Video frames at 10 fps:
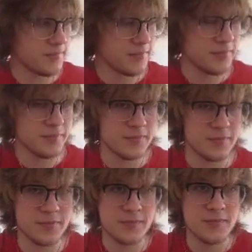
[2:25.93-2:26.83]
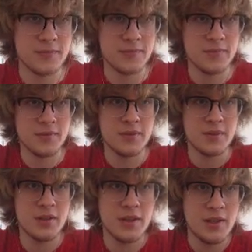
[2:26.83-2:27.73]

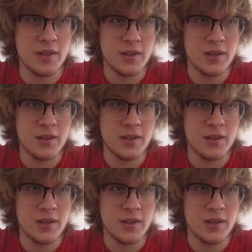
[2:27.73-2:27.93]
Nothing is said.